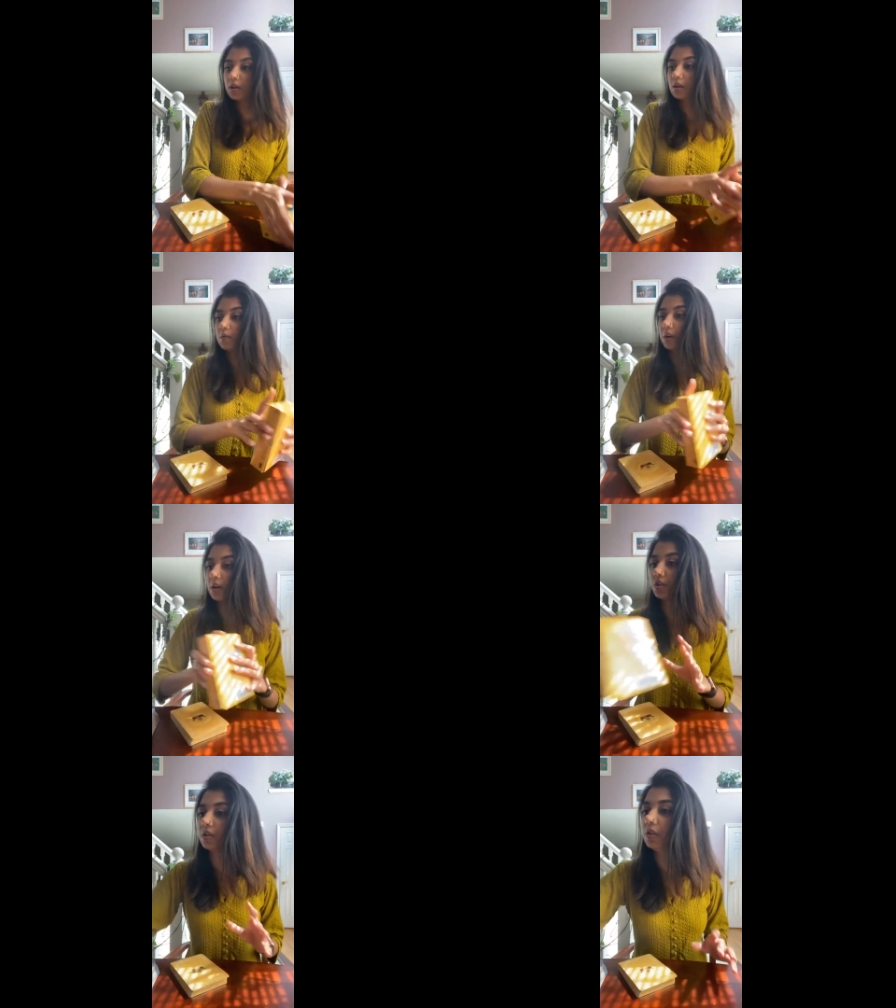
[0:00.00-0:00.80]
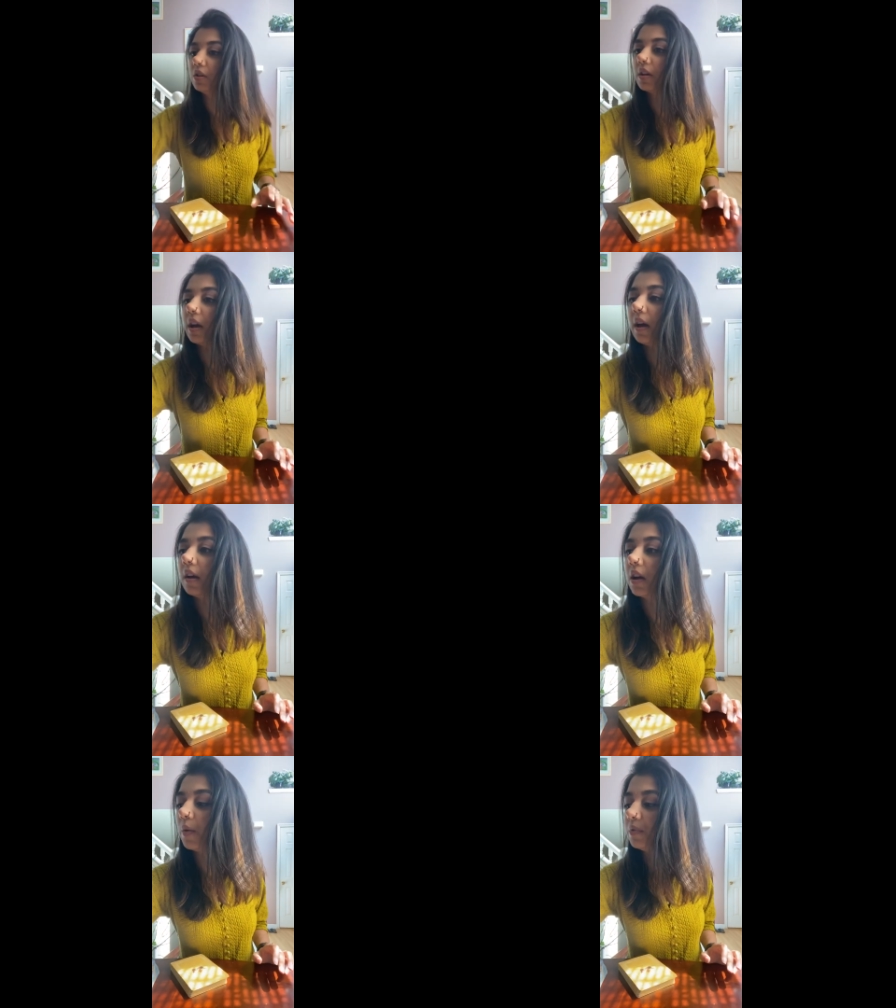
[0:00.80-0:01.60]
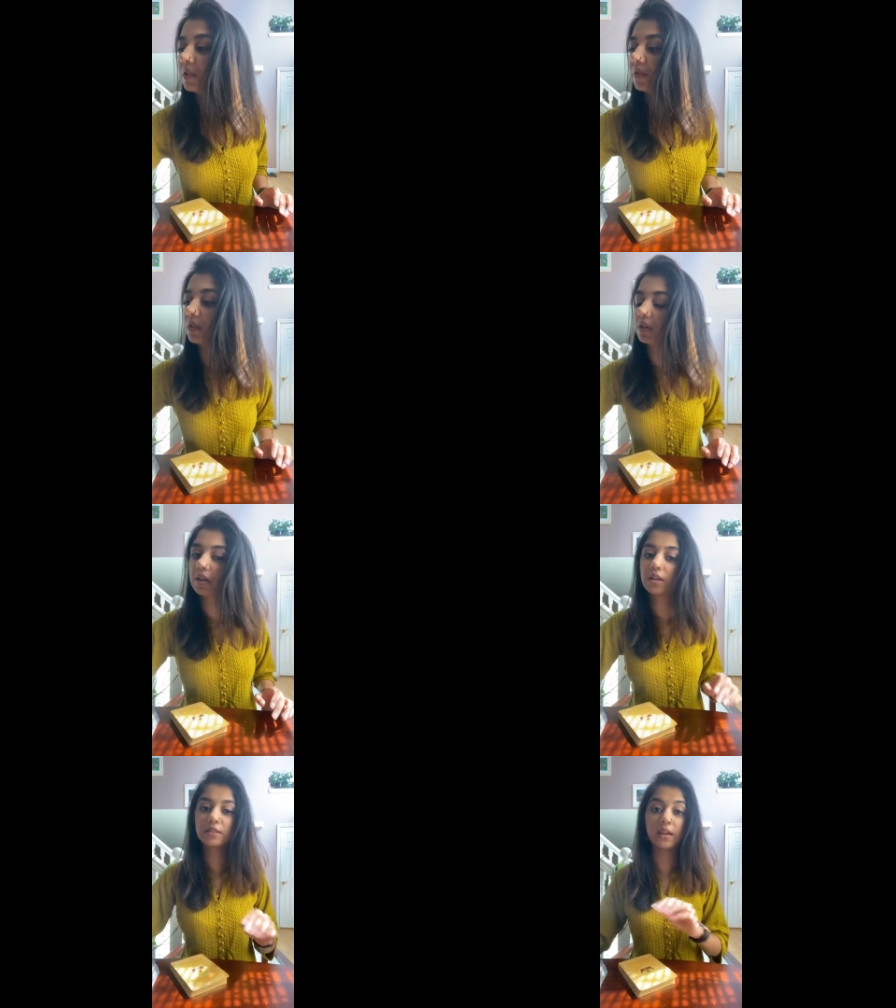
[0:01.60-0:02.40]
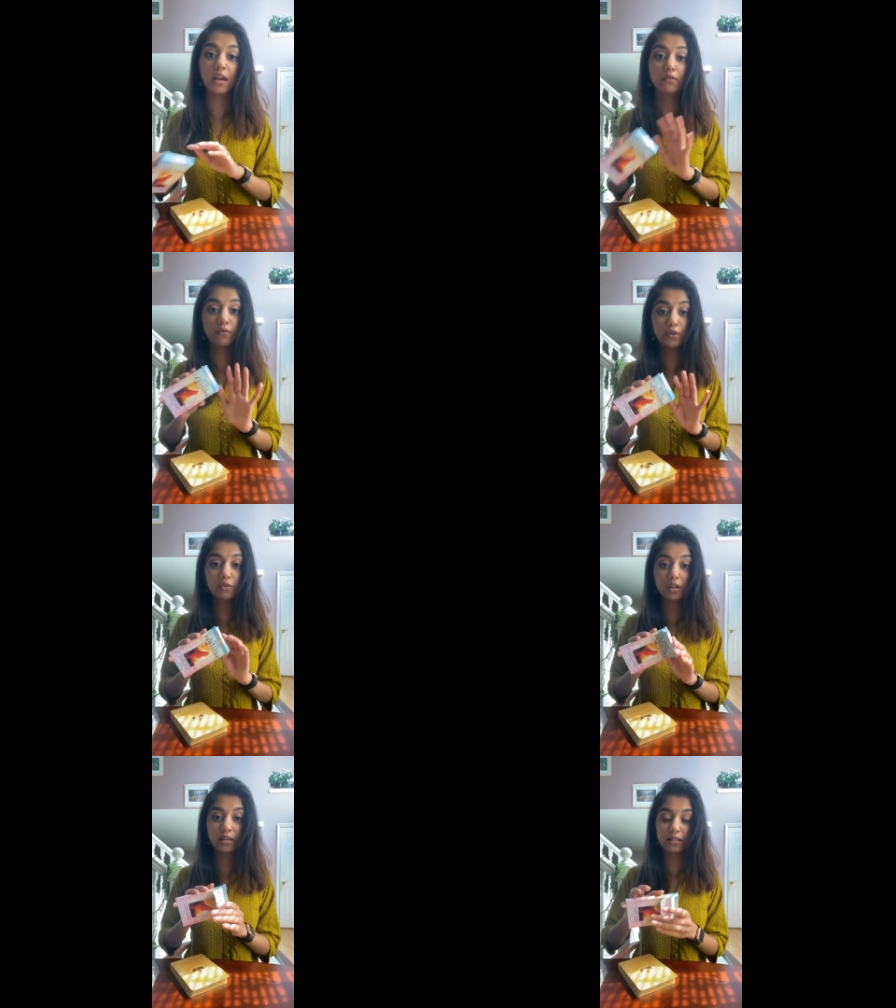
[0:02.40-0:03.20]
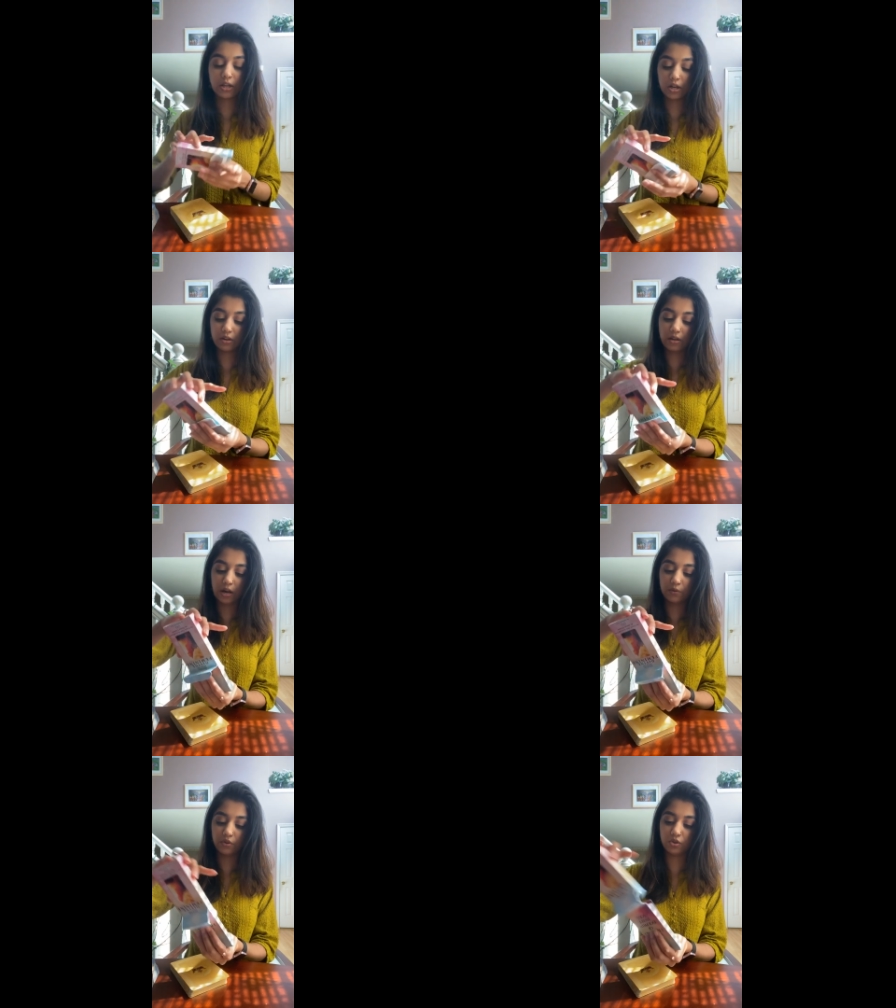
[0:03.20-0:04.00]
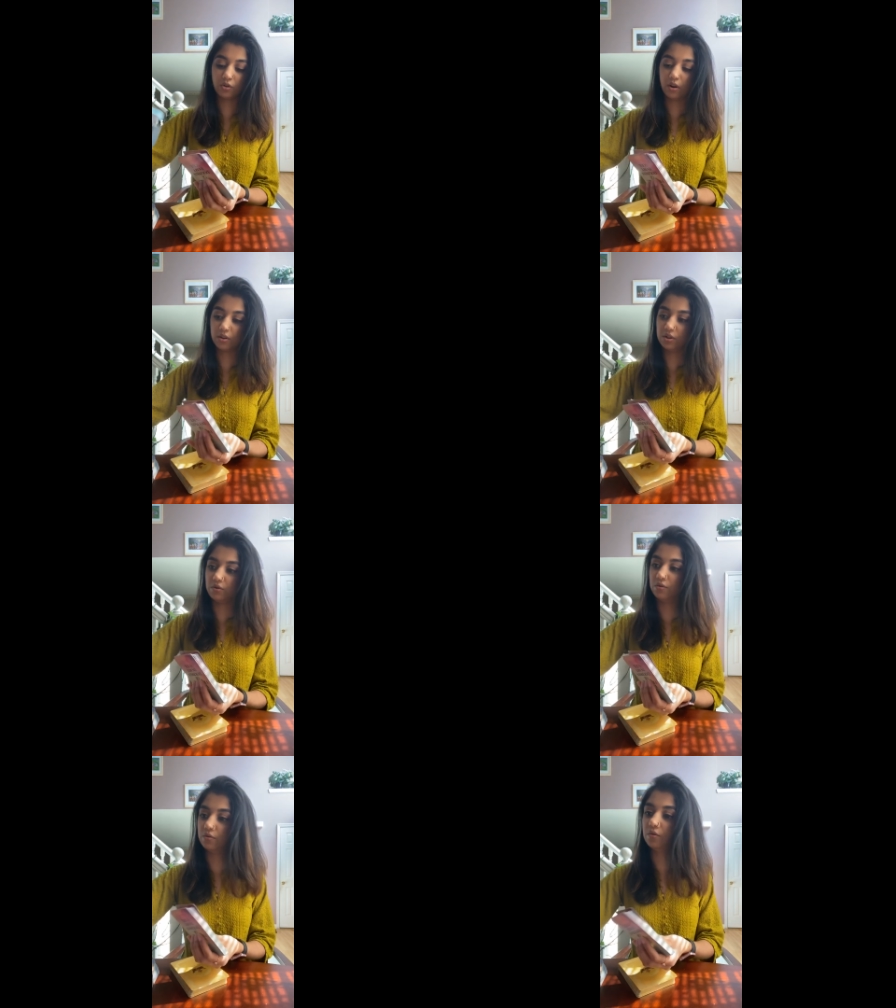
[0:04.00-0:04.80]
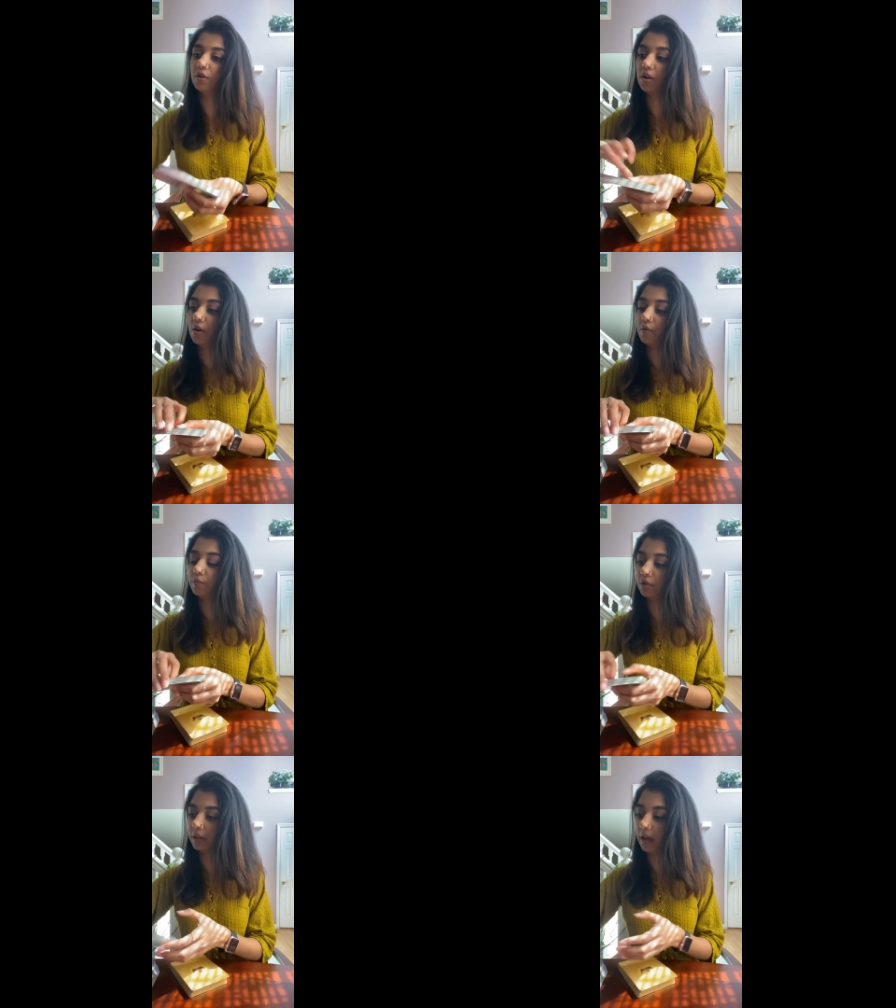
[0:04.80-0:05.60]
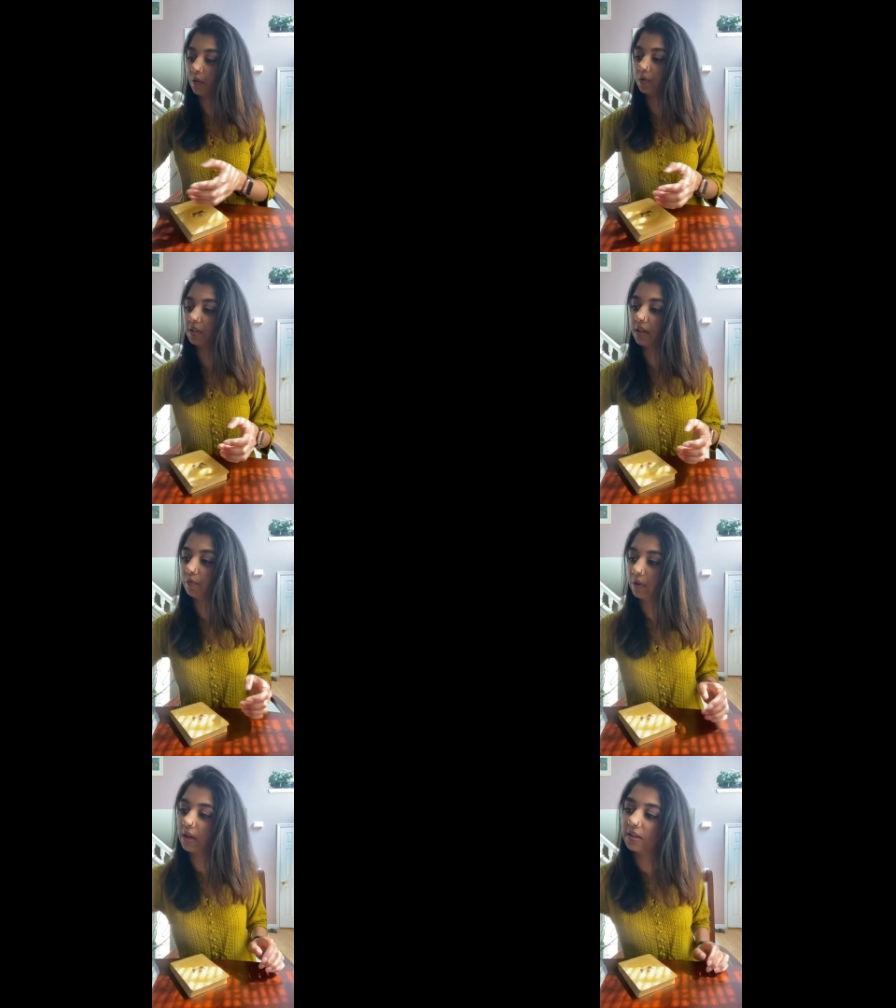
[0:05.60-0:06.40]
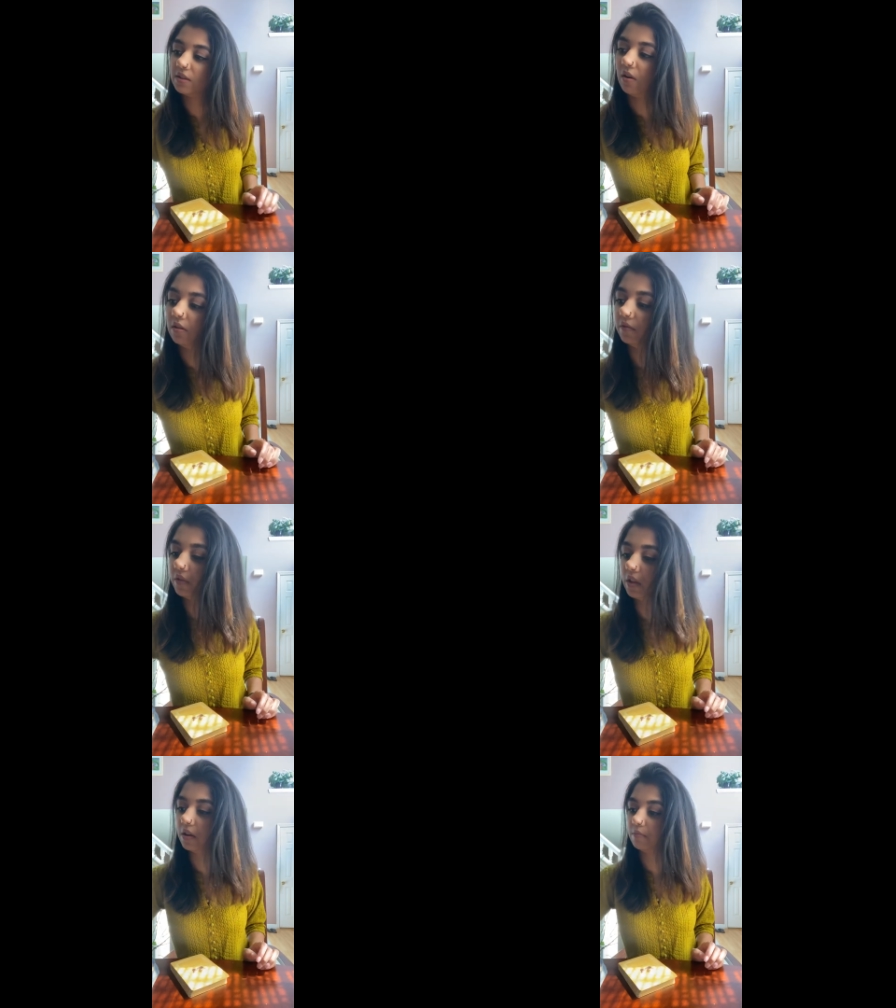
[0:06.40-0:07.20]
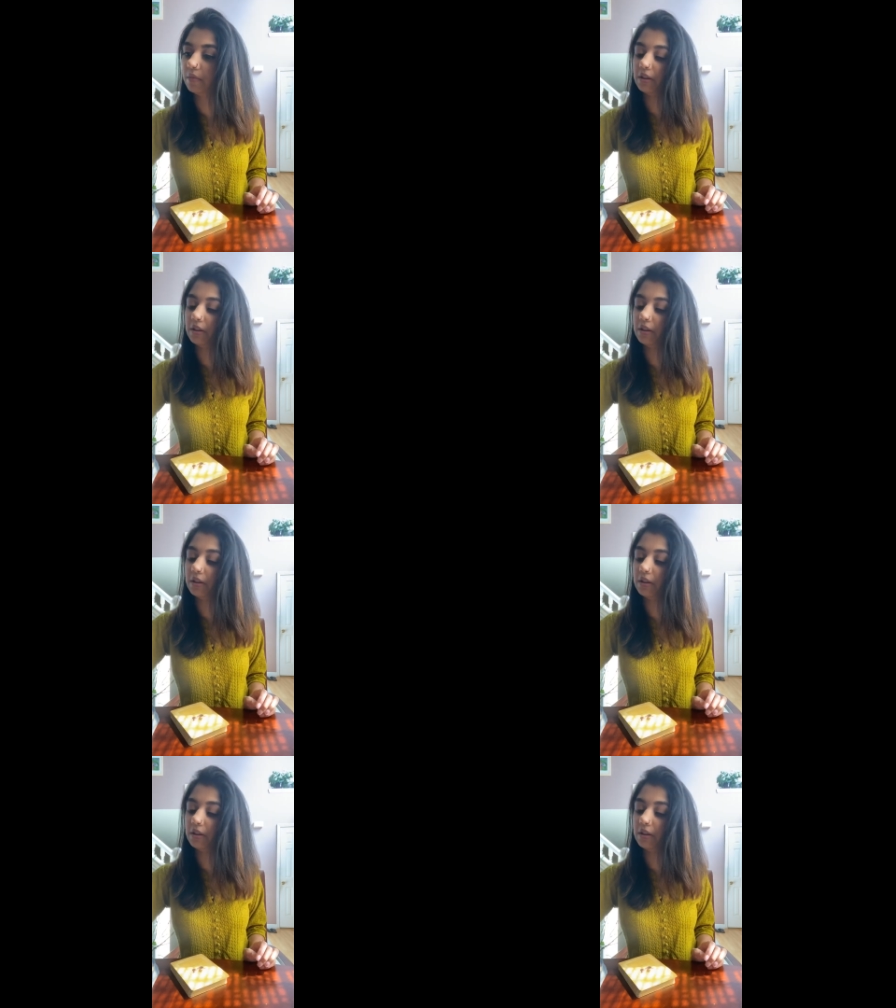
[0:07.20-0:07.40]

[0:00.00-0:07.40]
We're going to just look at a couple different things. I have a few decks here that I was drawn to pull out. We'll see if we get to all of them.